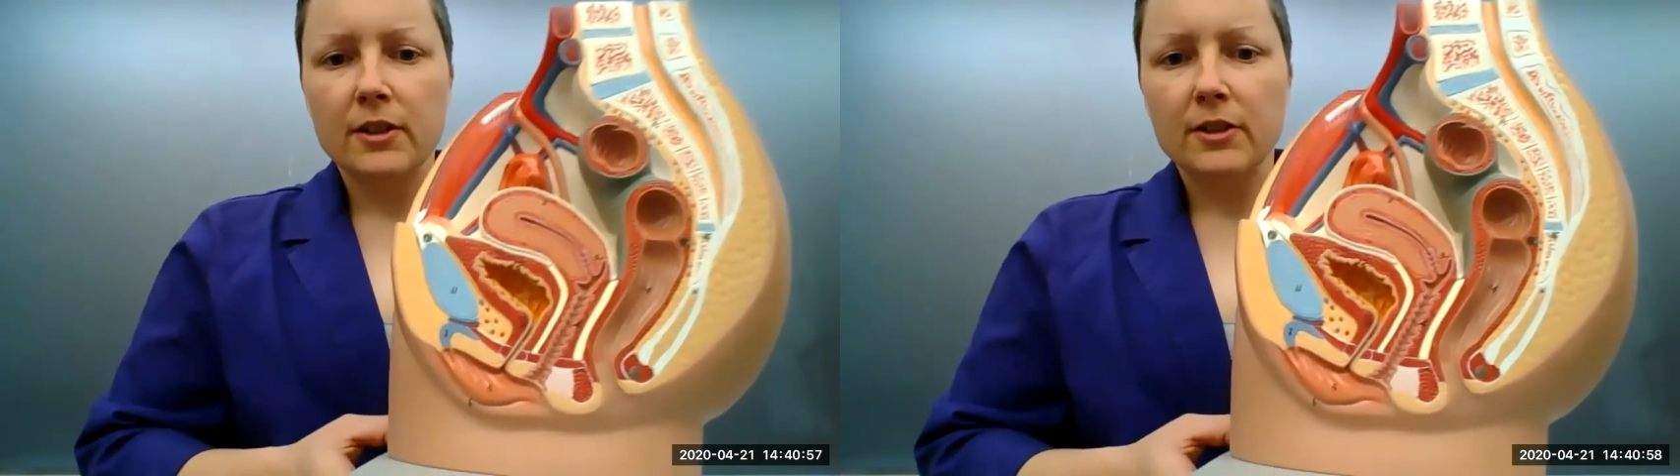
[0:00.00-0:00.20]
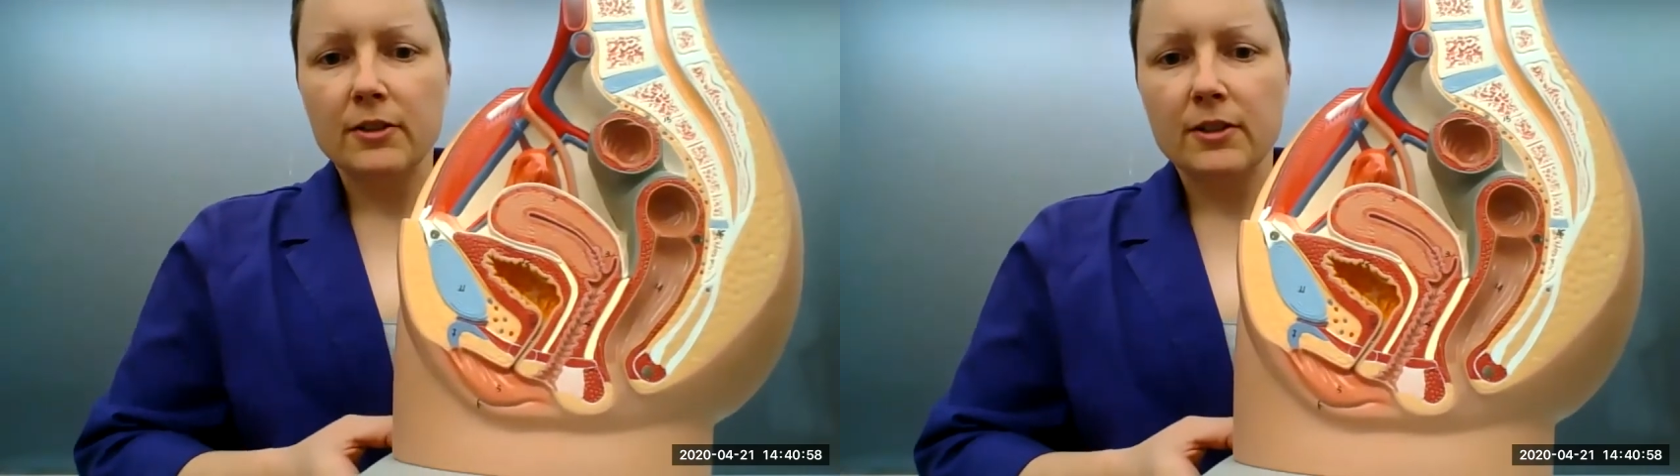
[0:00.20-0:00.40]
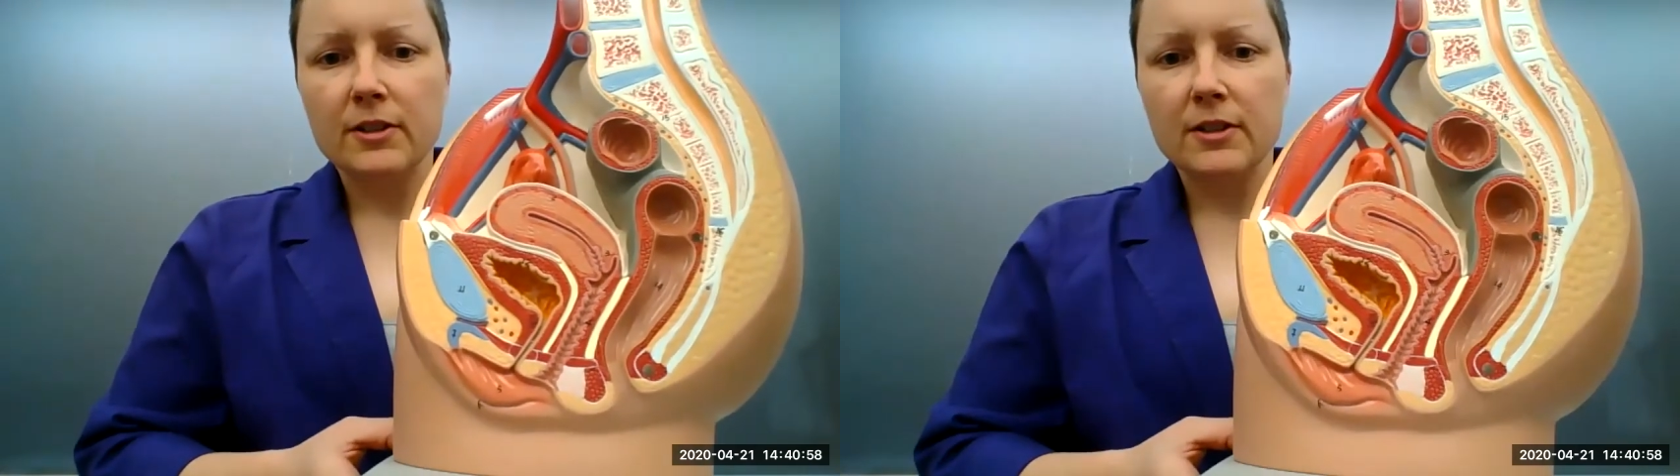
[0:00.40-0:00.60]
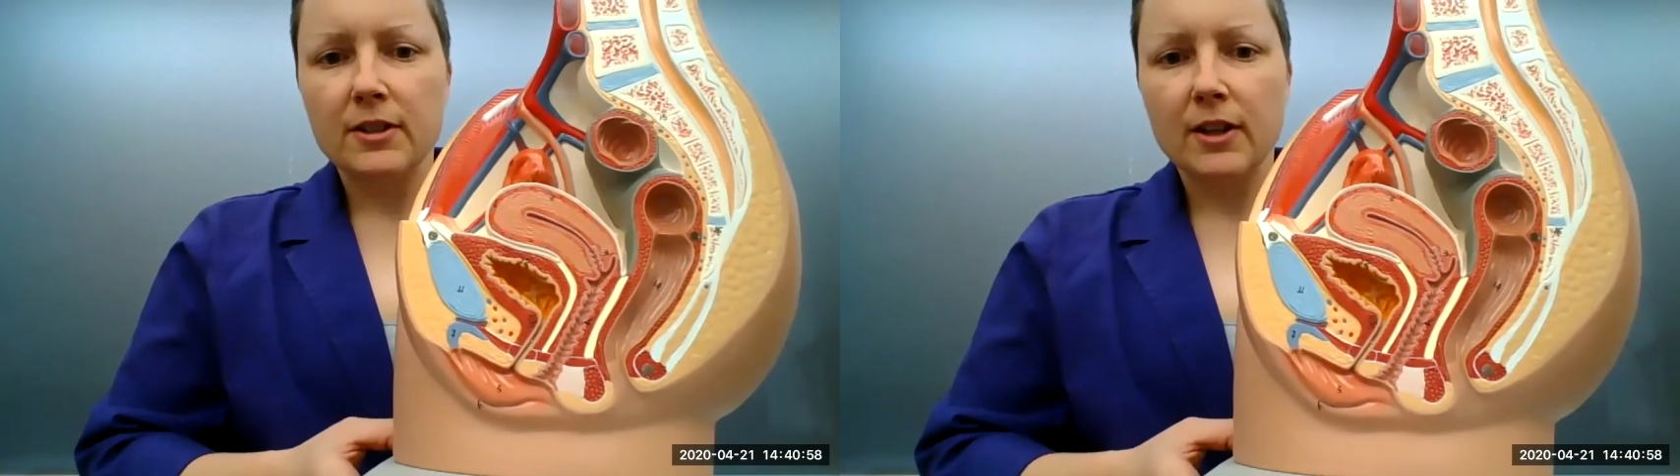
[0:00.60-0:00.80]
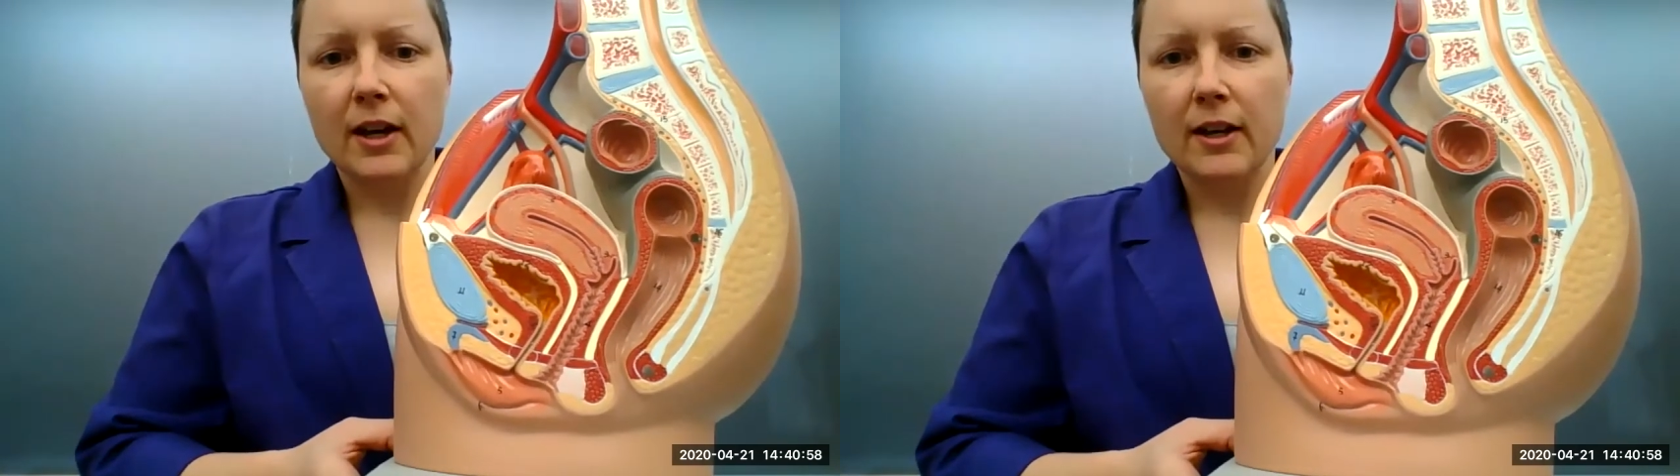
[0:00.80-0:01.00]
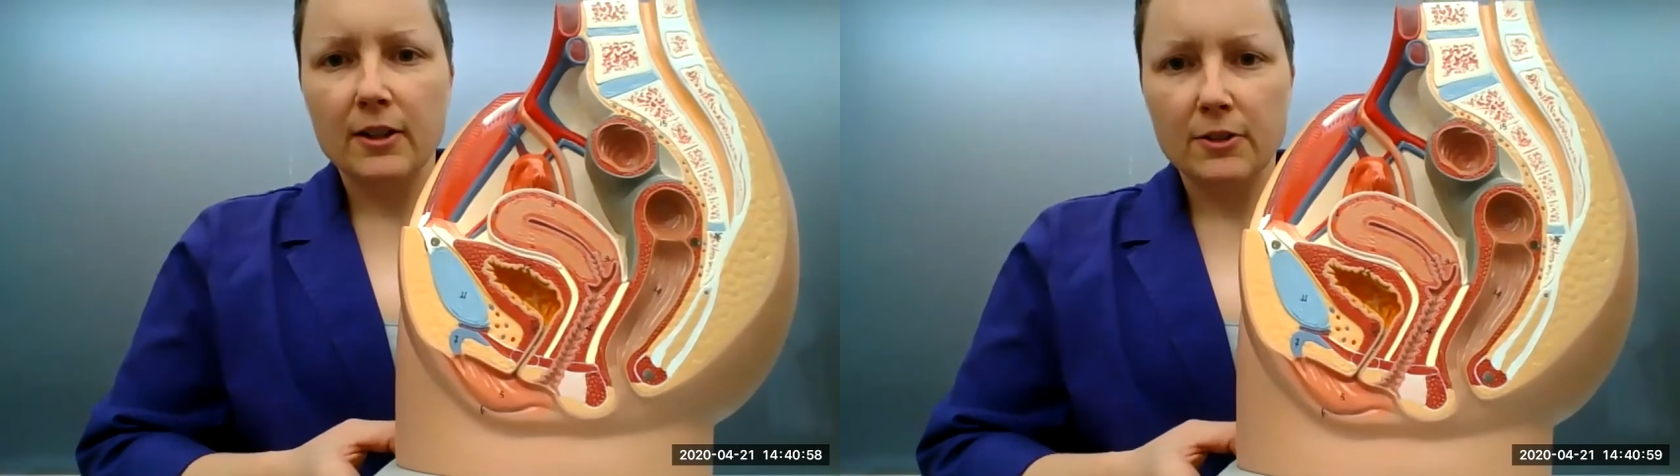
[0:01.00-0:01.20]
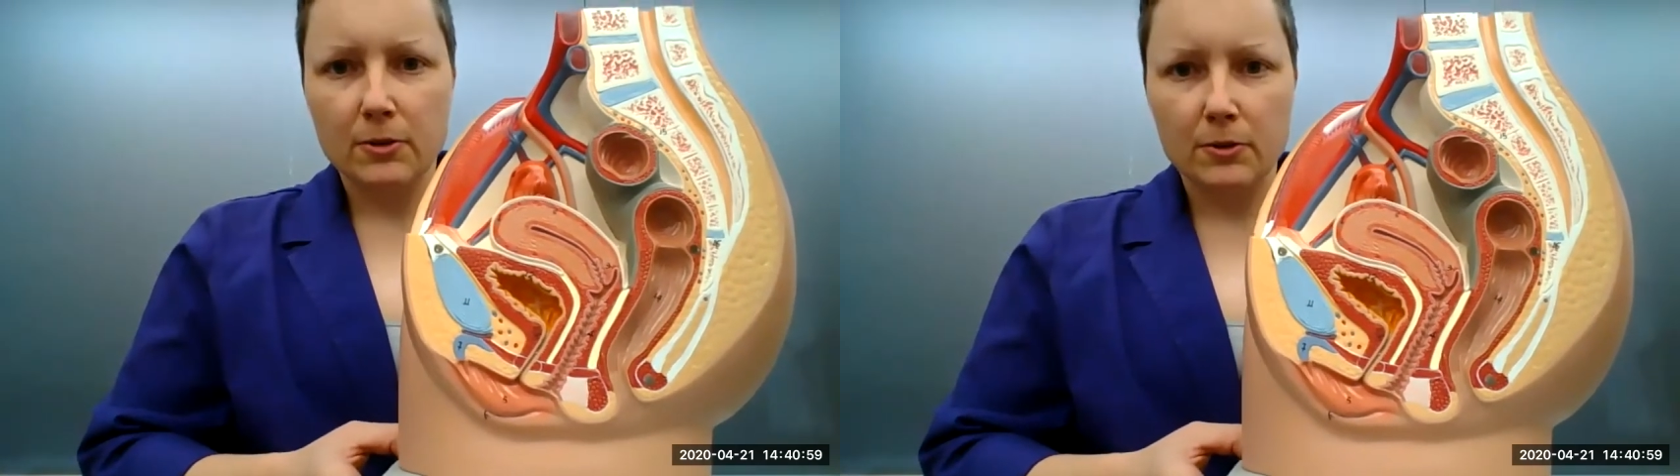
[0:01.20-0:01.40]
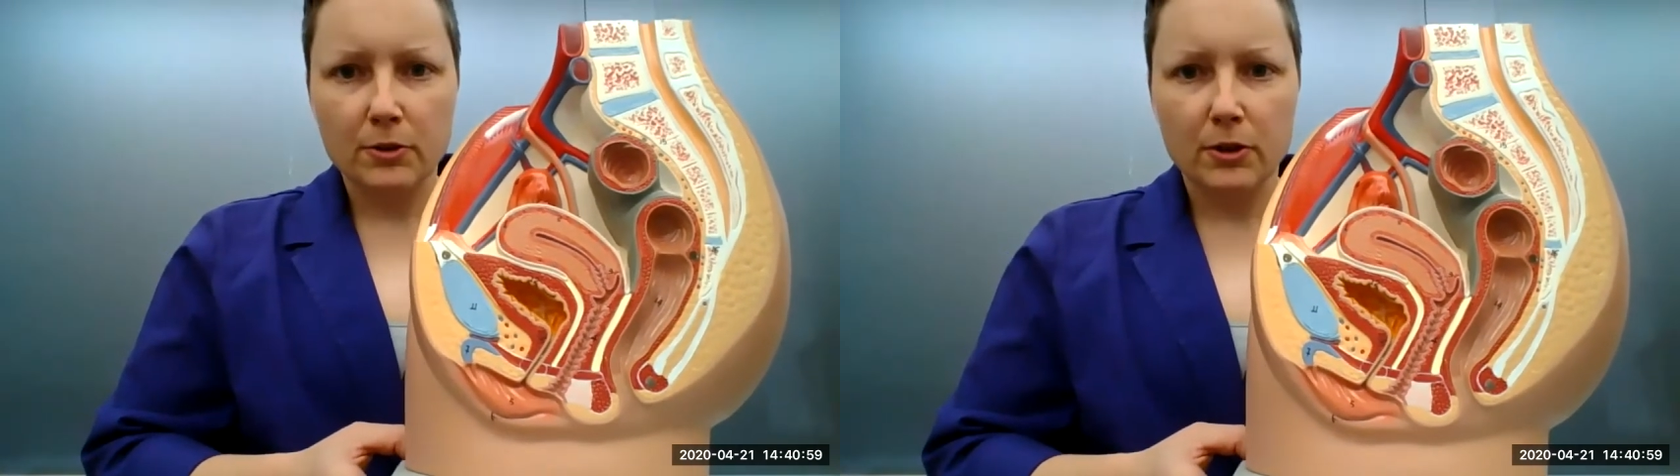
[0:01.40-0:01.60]
You can see that, and so
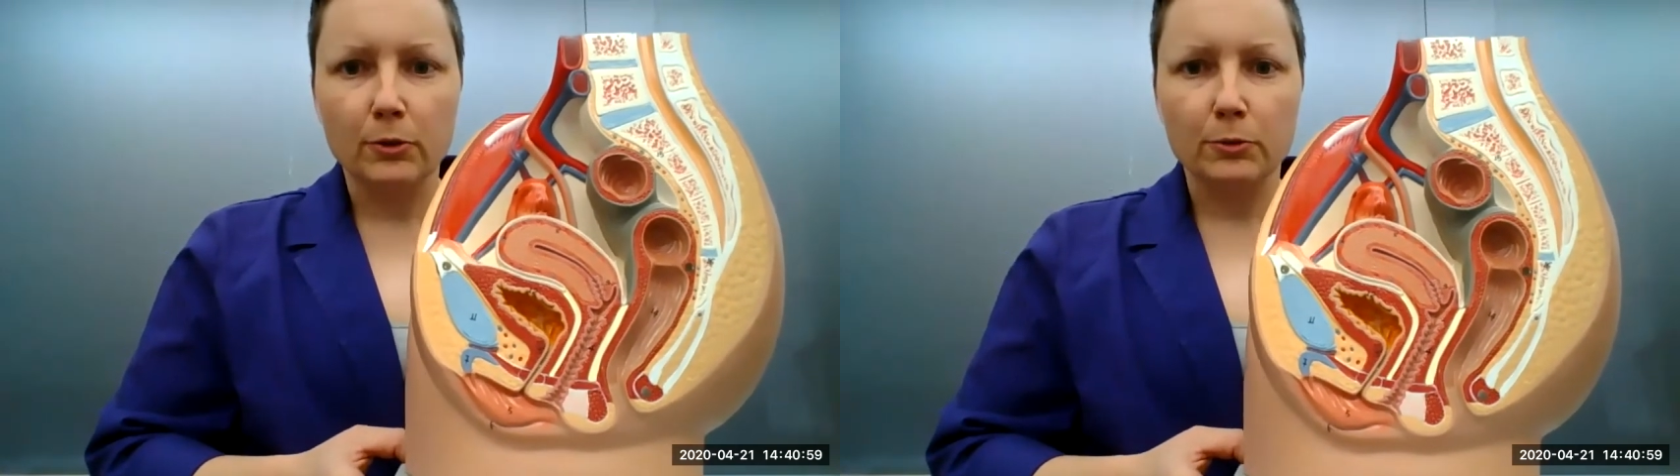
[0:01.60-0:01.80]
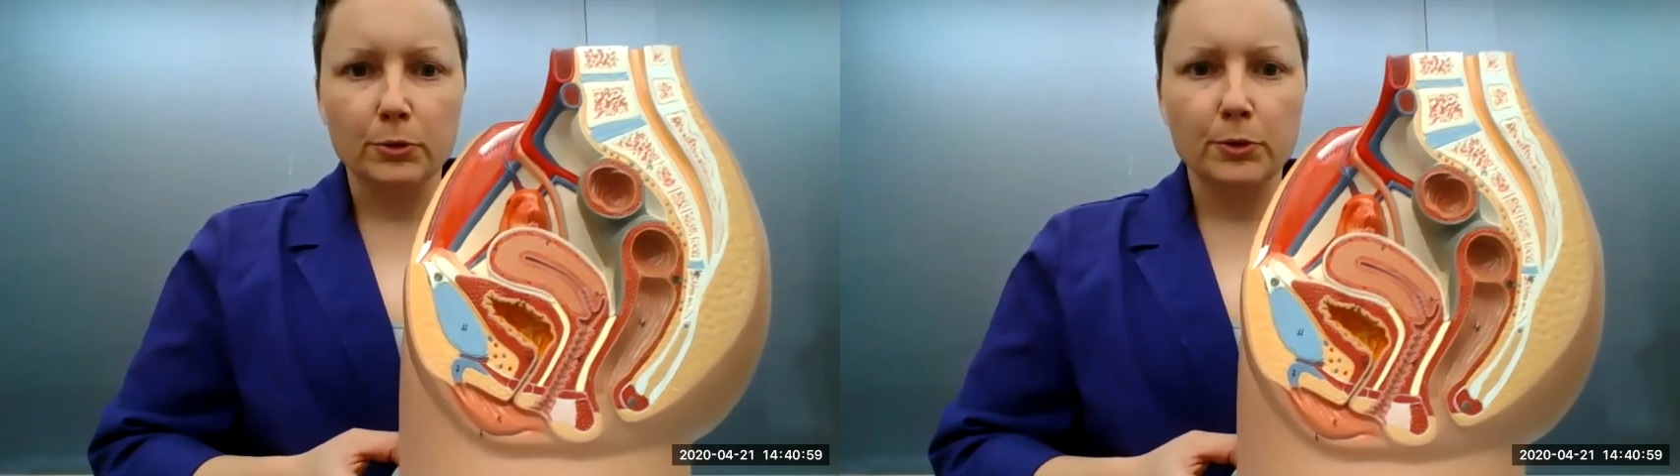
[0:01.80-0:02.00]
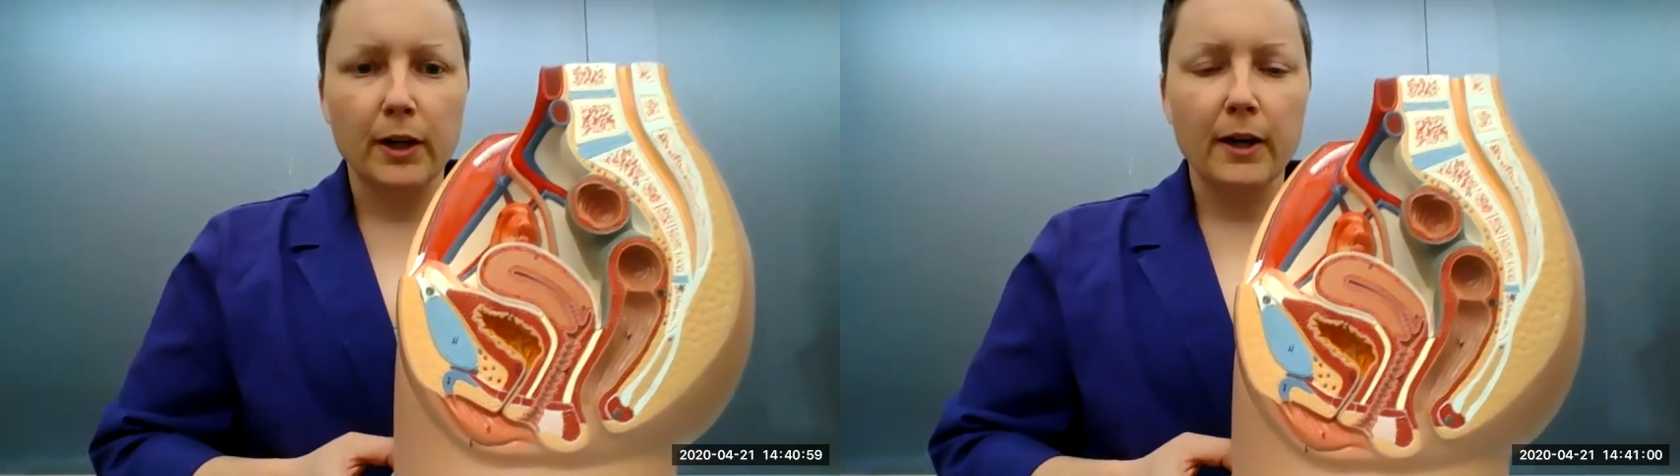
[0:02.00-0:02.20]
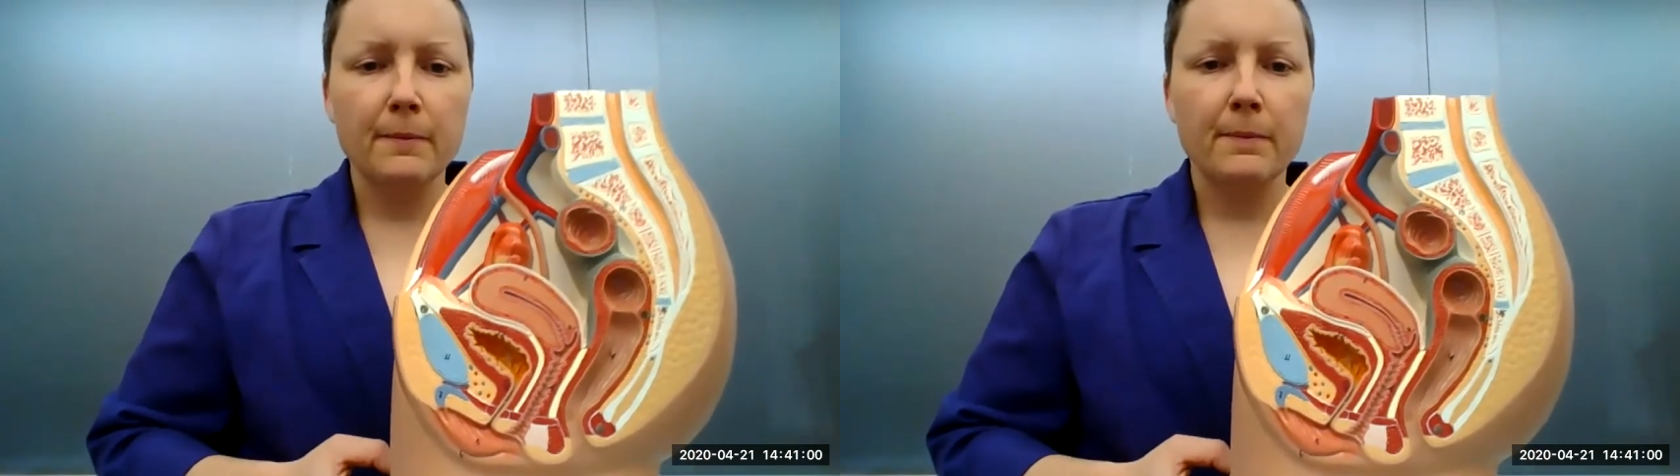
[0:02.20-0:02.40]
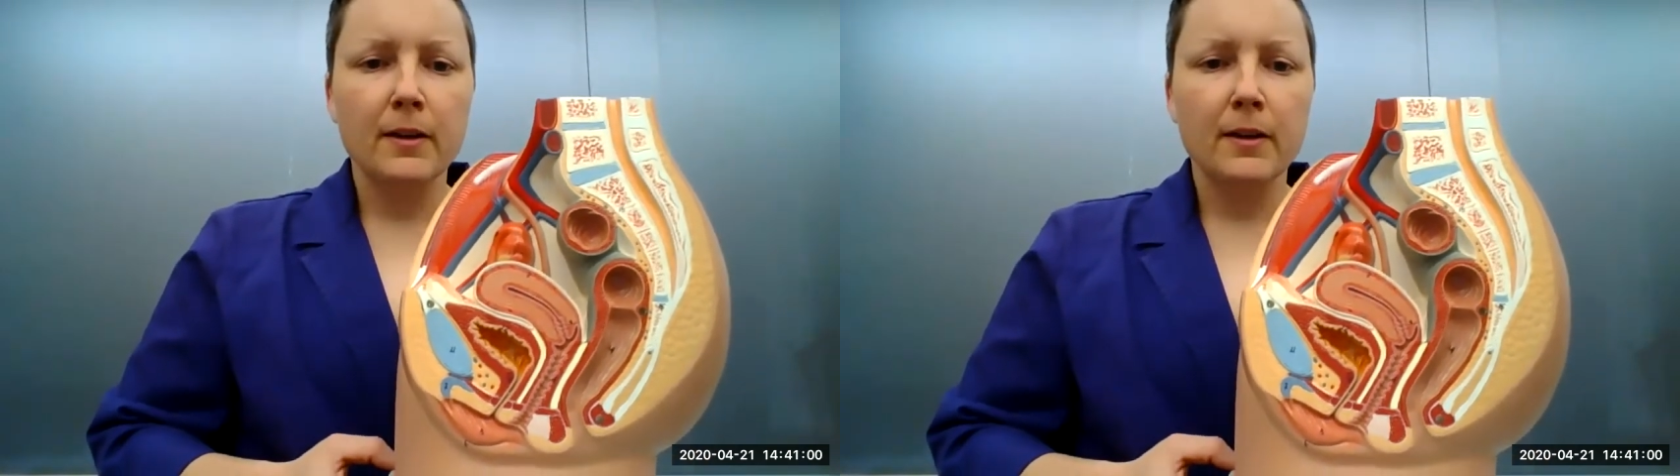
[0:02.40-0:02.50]
those are called rugae.